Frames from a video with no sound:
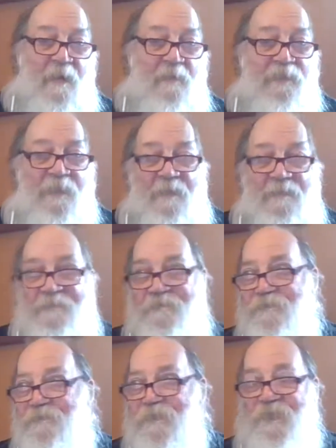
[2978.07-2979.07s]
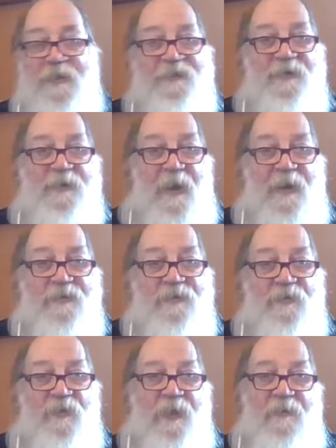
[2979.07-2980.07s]
from 69th
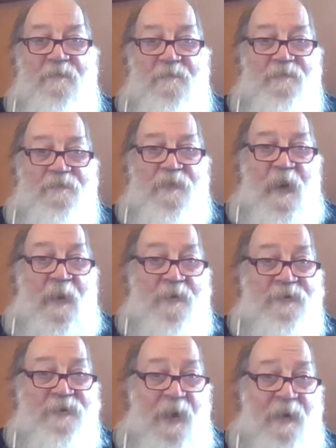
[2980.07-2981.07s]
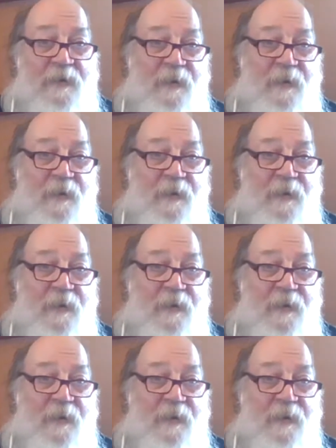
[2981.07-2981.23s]
Street on 2nd